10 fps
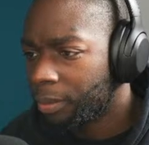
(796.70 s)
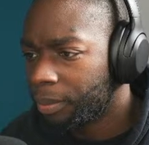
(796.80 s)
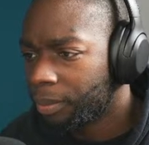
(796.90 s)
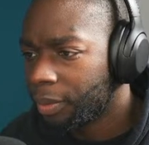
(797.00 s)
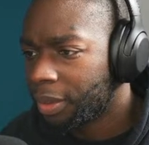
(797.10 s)

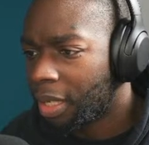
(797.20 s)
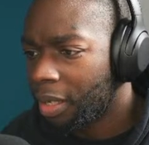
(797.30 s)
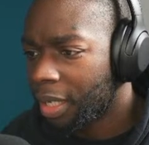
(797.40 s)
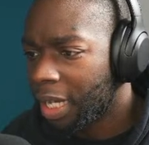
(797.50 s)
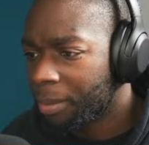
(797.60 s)
Start
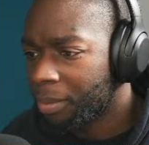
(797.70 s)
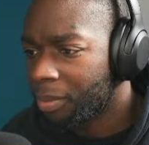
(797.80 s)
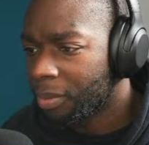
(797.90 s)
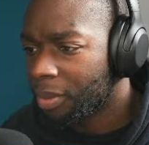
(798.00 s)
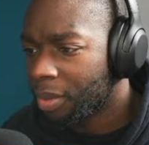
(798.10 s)
game.
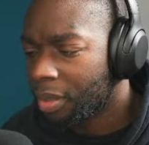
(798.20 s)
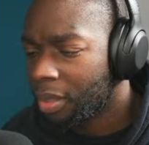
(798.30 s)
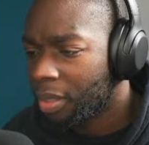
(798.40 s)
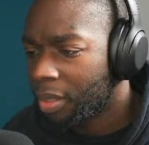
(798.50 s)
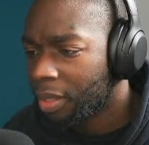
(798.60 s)

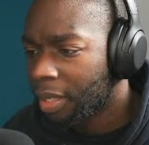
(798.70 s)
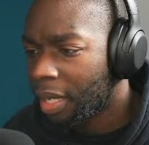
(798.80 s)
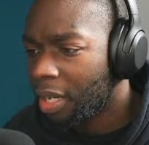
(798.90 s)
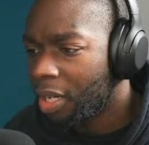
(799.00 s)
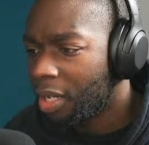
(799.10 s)
Okay,
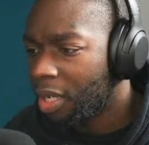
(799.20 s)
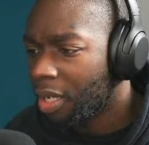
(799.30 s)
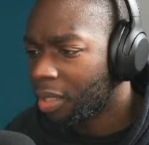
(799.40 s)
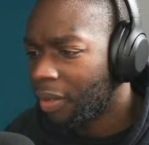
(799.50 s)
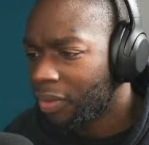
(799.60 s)

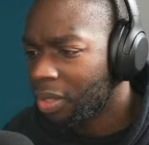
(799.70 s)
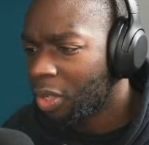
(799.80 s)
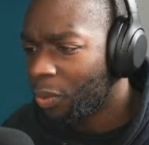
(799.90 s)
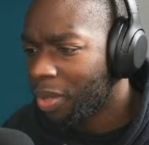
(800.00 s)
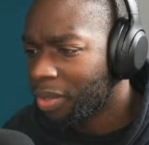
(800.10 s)
I'd love to know
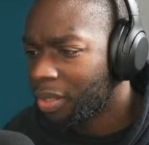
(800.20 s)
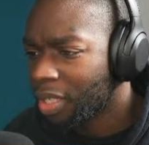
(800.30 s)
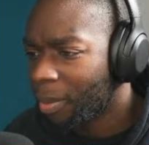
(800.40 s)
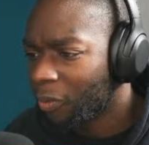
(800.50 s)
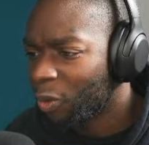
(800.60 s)
where this is
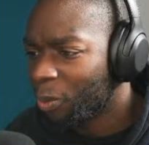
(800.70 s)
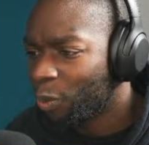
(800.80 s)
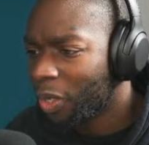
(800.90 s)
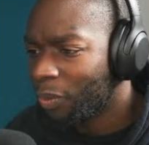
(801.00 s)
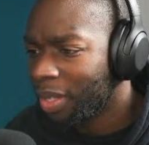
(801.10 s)
coming from,
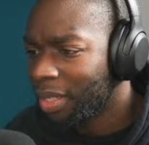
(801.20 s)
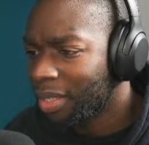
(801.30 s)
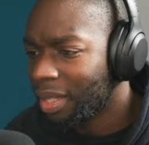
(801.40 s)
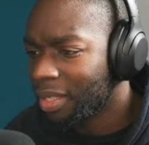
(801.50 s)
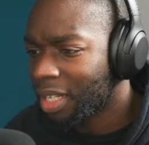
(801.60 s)
where these
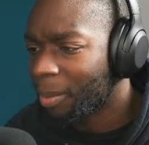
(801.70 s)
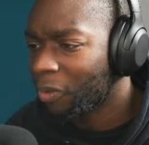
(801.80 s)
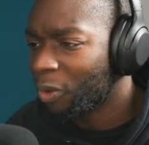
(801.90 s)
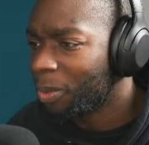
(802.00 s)
things are coming from.